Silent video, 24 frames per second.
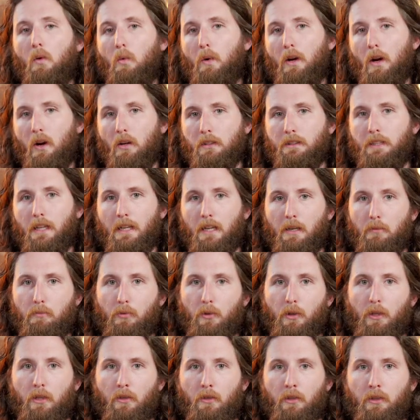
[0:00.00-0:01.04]
We are taking
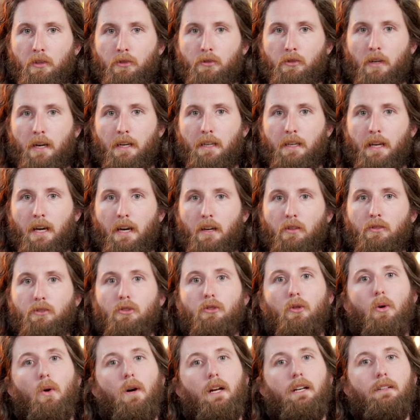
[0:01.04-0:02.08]
pre-orders right now, so
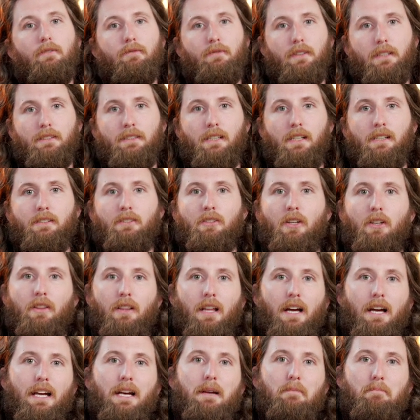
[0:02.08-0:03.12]
go ahead and visit us
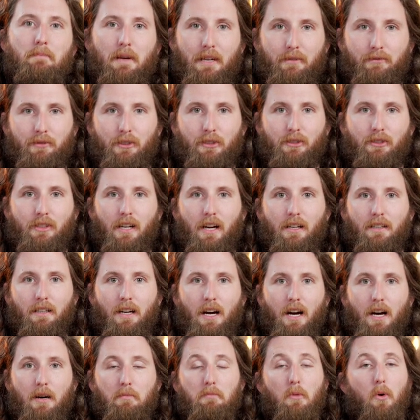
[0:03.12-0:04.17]
online at
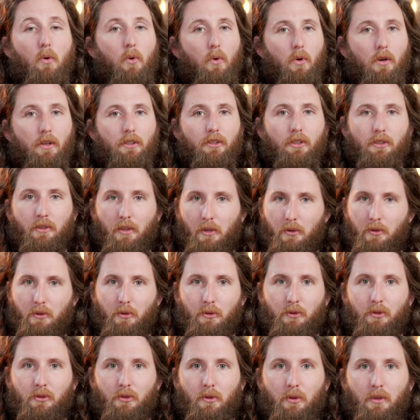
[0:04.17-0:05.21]
bedfords.com or your local
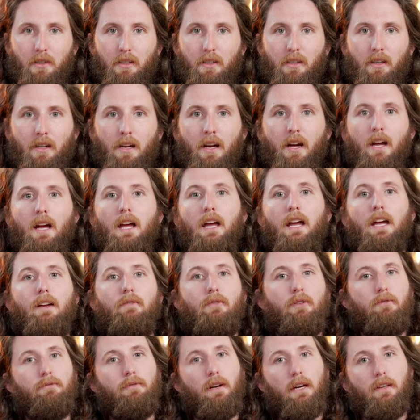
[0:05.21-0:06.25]
store. If
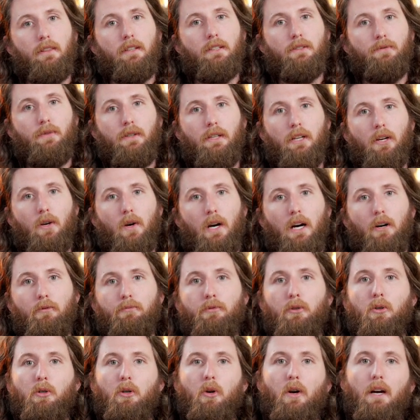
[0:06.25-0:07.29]
you found this video
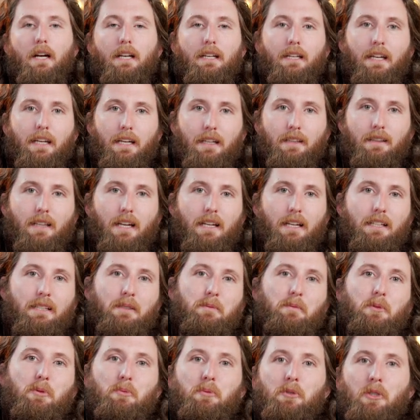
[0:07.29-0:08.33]
helpful, go ahead and hit like
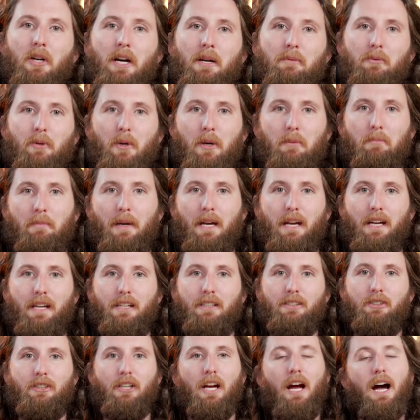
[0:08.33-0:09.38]
and subscribe to our
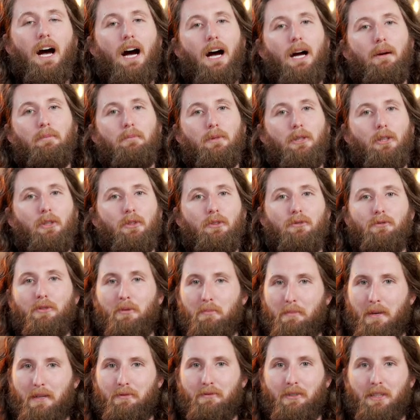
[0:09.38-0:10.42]
page. I'm Luke from
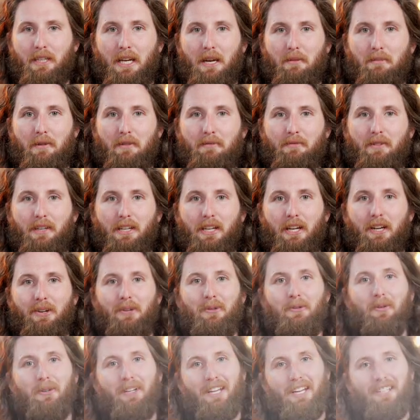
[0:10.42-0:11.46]
Bedford Camera and Video,
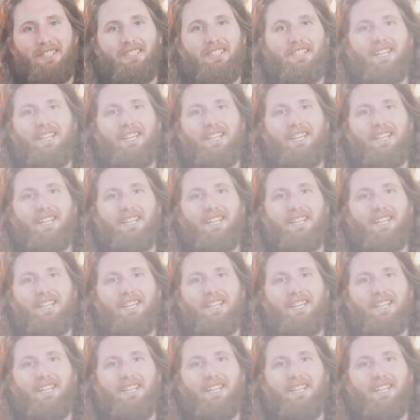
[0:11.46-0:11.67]
and we'll catch